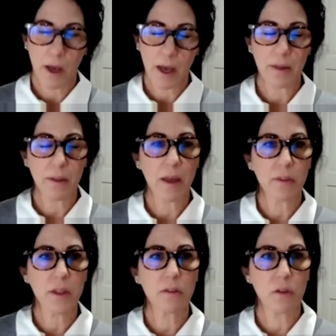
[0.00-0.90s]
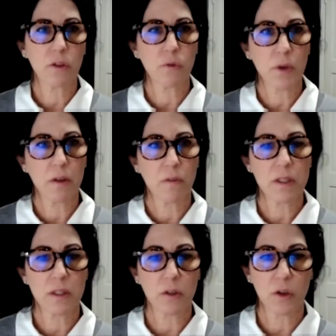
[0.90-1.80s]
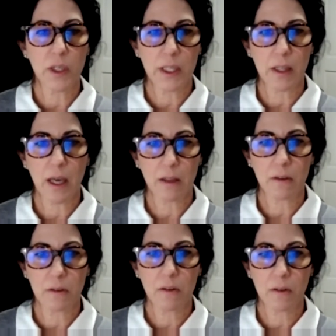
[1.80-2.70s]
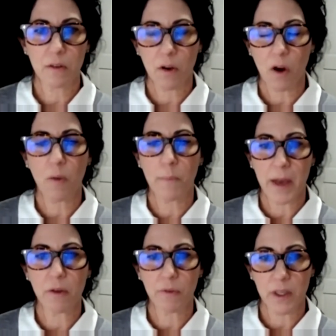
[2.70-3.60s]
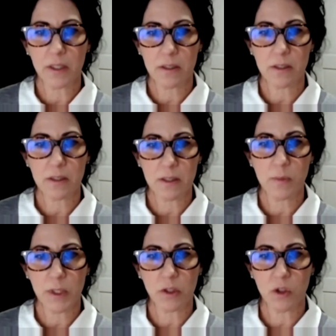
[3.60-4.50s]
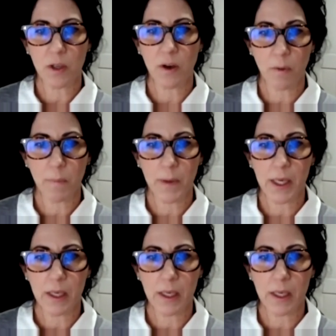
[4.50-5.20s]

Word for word: I, I think the three of us agree that there are benefits to speech therapy.